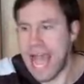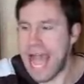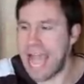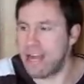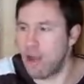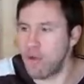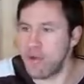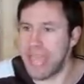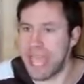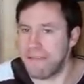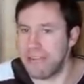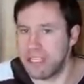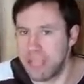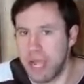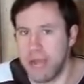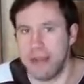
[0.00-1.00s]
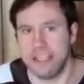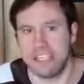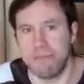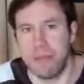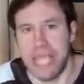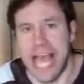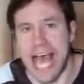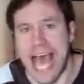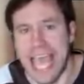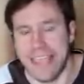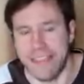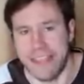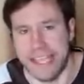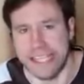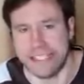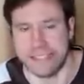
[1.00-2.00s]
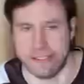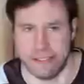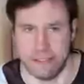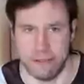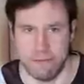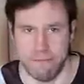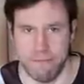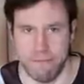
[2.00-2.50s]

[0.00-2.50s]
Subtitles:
I know Kevin Dunn is behind this.